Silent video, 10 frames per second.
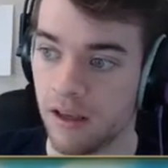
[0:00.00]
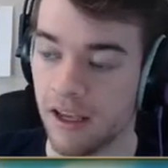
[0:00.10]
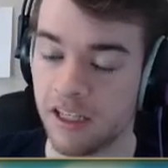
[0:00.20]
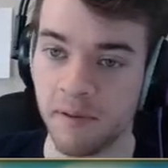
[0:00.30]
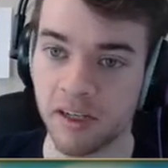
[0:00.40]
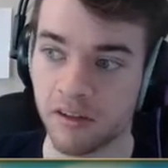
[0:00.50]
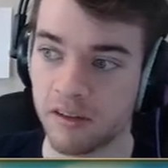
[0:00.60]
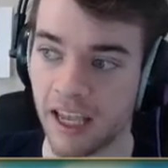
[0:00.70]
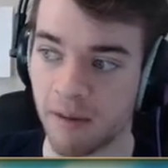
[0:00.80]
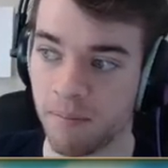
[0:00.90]
His special
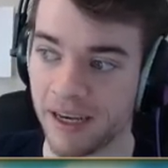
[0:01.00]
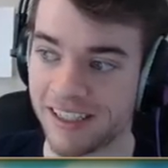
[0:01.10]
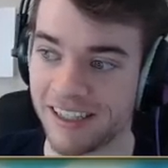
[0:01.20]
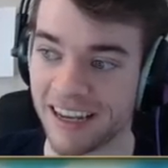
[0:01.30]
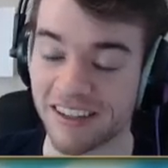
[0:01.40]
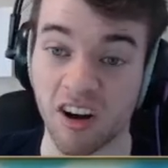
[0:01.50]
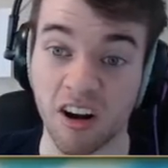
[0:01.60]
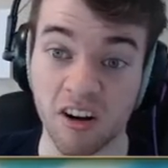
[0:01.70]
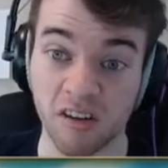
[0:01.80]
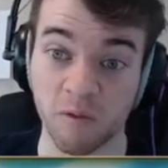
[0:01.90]
attack base stat is
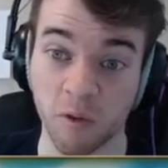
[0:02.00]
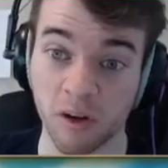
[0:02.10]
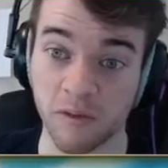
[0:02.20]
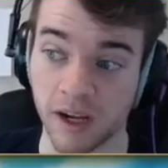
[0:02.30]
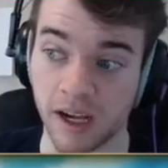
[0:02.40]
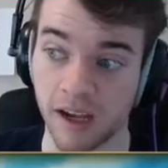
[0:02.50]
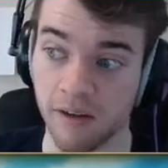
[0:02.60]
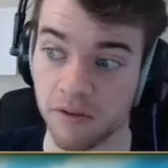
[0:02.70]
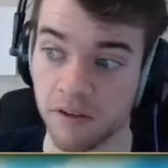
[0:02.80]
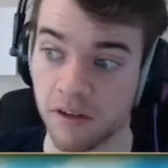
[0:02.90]

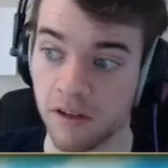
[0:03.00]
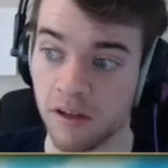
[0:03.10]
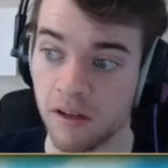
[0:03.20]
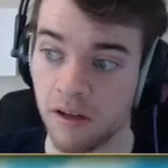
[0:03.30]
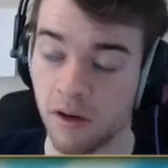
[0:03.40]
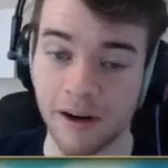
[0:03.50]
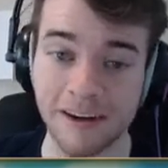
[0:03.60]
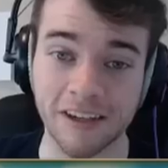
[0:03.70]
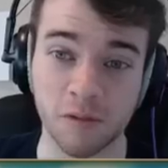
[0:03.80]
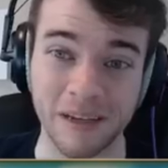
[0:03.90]
145.
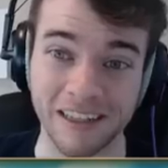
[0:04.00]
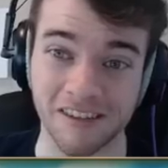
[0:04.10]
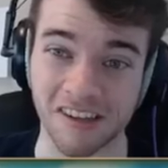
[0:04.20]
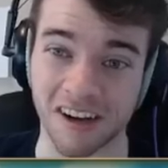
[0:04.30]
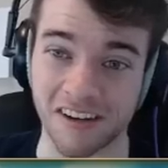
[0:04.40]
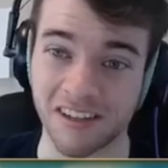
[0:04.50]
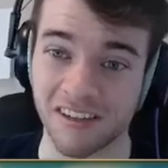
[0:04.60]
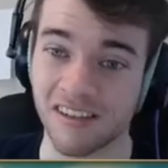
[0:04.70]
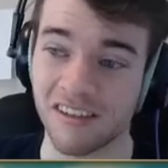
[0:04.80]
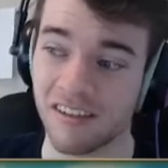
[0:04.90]
Granted, his speed sucks,
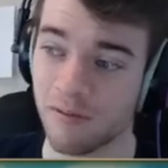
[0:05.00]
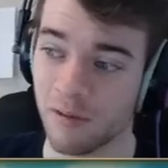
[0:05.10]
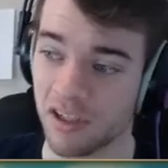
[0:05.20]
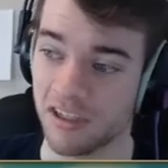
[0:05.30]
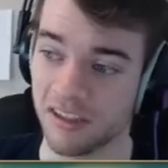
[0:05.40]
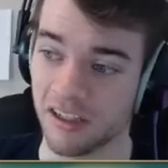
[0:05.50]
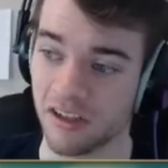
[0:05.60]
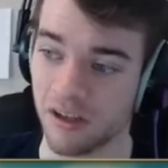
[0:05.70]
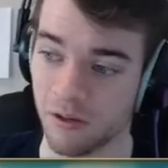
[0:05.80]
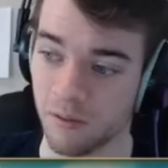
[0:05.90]
which is his
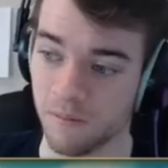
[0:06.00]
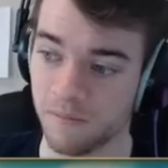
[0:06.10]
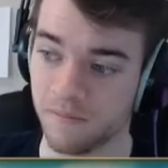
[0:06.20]
issue.